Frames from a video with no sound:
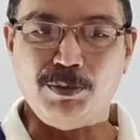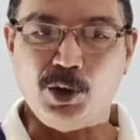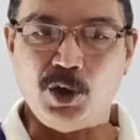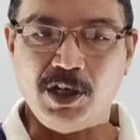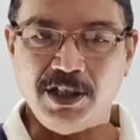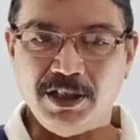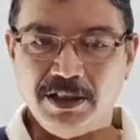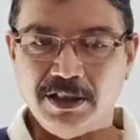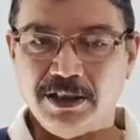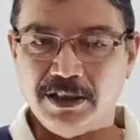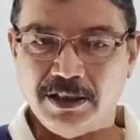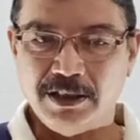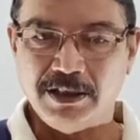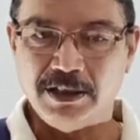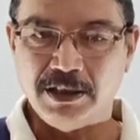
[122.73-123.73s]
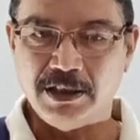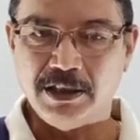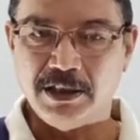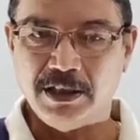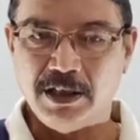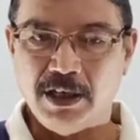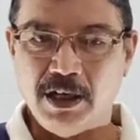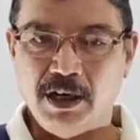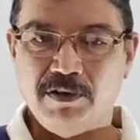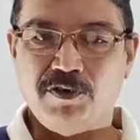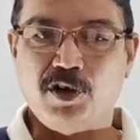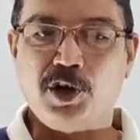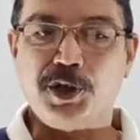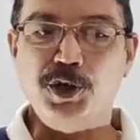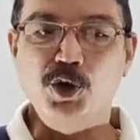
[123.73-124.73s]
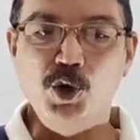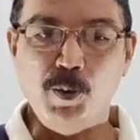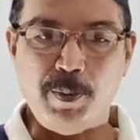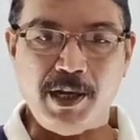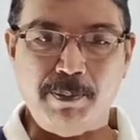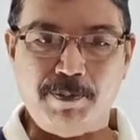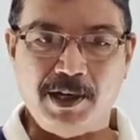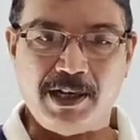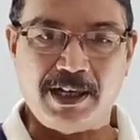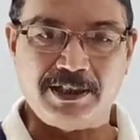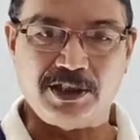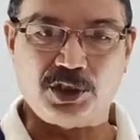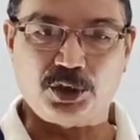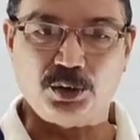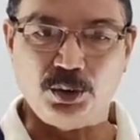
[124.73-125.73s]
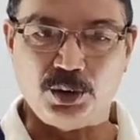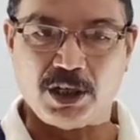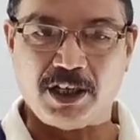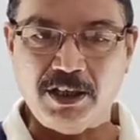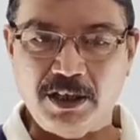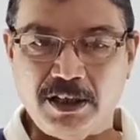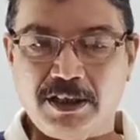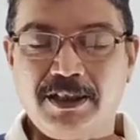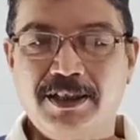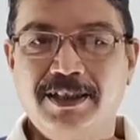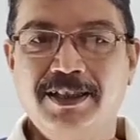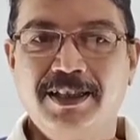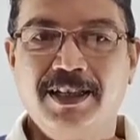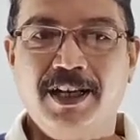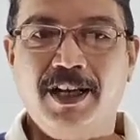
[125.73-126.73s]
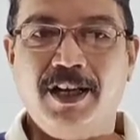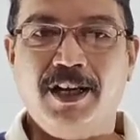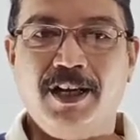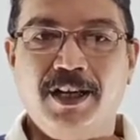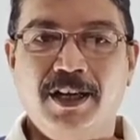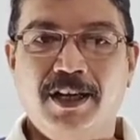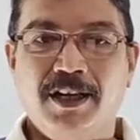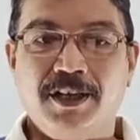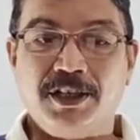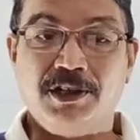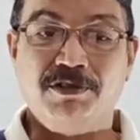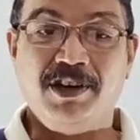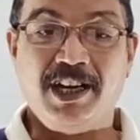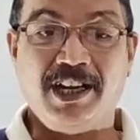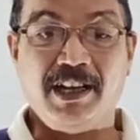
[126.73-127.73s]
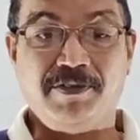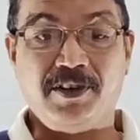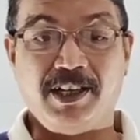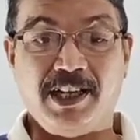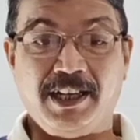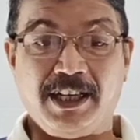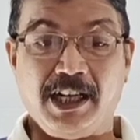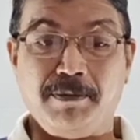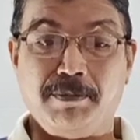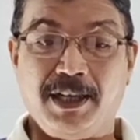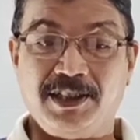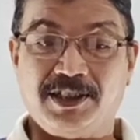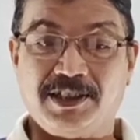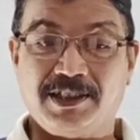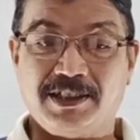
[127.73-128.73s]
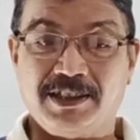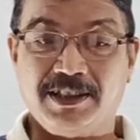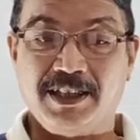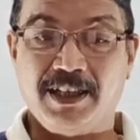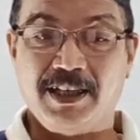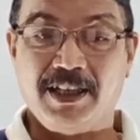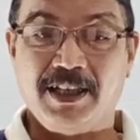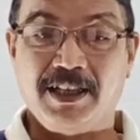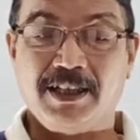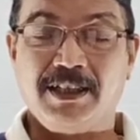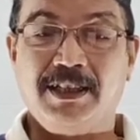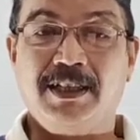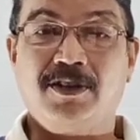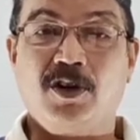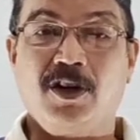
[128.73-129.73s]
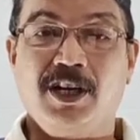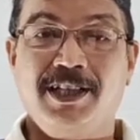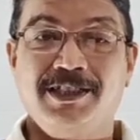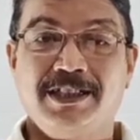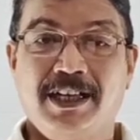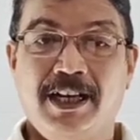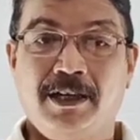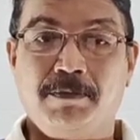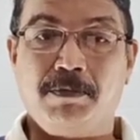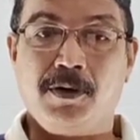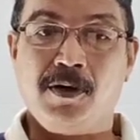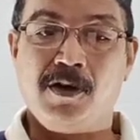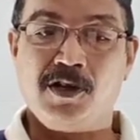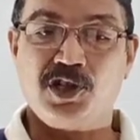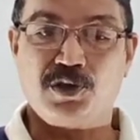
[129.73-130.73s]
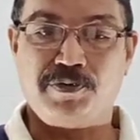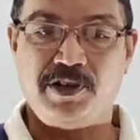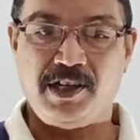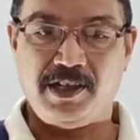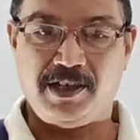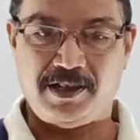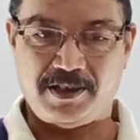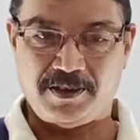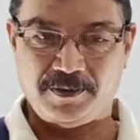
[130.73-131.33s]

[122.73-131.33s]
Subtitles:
mode, for you people as a student, you will definitely miss the college atmosphere.